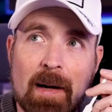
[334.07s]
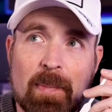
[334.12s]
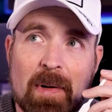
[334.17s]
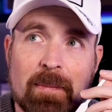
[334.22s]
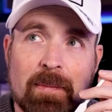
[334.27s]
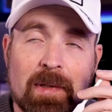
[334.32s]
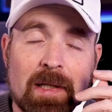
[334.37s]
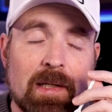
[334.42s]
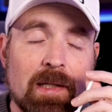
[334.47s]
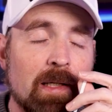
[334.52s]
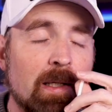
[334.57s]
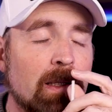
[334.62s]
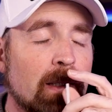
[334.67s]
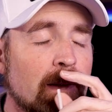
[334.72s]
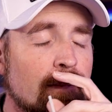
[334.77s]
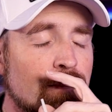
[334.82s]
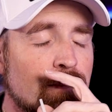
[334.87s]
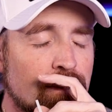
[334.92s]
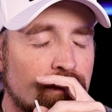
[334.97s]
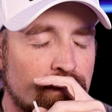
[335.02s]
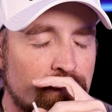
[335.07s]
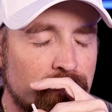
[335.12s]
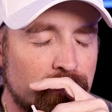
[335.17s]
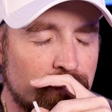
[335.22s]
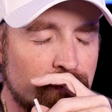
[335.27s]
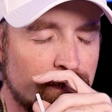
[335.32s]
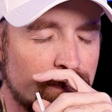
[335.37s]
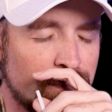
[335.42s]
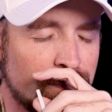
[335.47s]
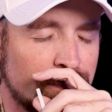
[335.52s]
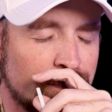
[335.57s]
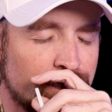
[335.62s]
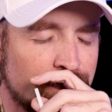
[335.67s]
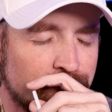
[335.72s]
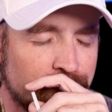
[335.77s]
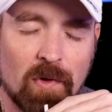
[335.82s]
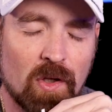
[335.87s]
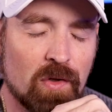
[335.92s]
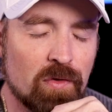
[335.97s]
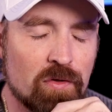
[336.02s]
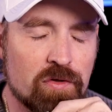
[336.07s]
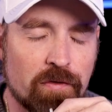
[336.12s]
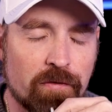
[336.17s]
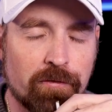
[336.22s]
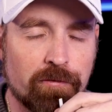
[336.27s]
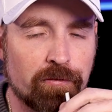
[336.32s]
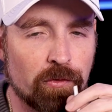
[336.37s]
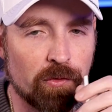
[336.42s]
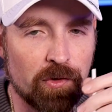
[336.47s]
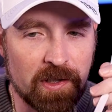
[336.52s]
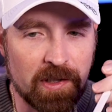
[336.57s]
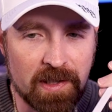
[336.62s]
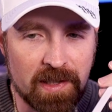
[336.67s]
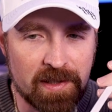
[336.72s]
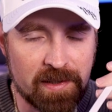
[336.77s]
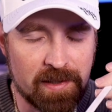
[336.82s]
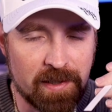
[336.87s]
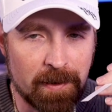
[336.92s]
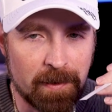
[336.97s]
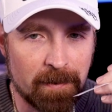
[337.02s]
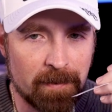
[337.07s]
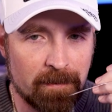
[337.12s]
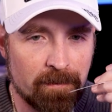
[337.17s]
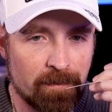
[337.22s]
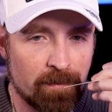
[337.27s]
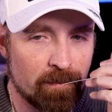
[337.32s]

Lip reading: I'm getting, there's a fruitiness here,